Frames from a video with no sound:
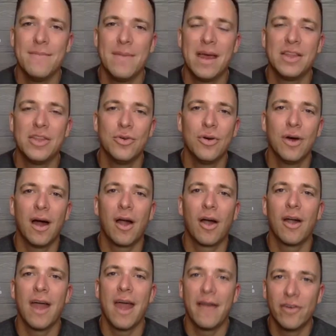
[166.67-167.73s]
man. You
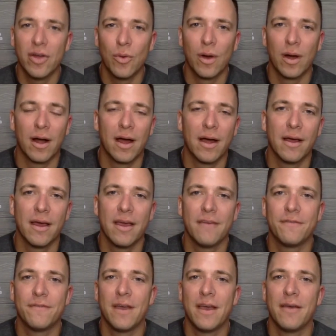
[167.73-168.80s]
are everywhere. Uh,
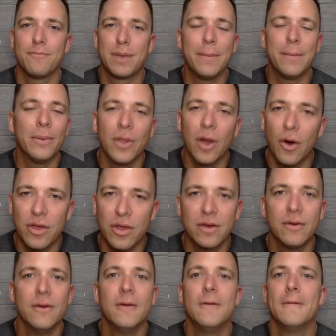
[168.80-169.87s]
if, if, people know
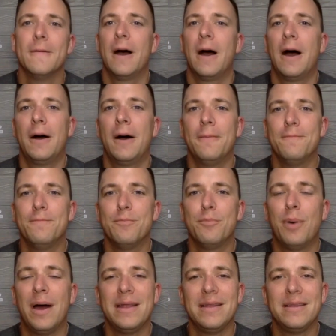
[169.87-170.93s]
you, um,
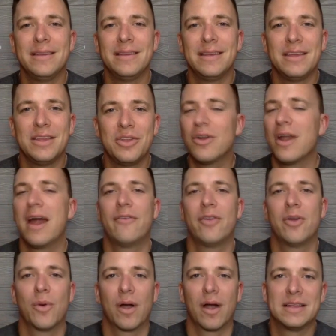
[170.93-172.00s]
but you're everywhere.